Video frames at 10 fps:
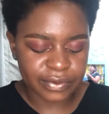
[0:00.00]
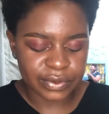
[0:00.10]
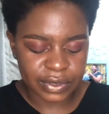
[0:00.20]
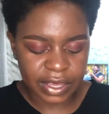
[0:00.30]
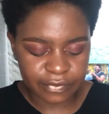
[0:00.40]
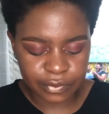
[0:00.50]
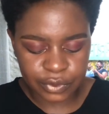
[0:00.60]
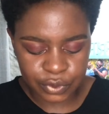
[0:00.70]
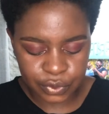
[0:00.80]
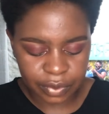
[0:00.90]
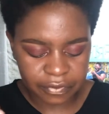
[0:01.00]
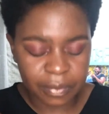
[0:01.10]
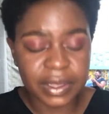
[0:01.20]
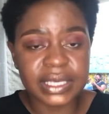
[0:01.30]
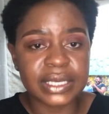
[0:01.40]
evil doer from the
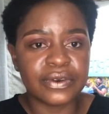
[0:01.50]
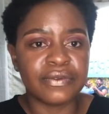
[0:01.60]
city of the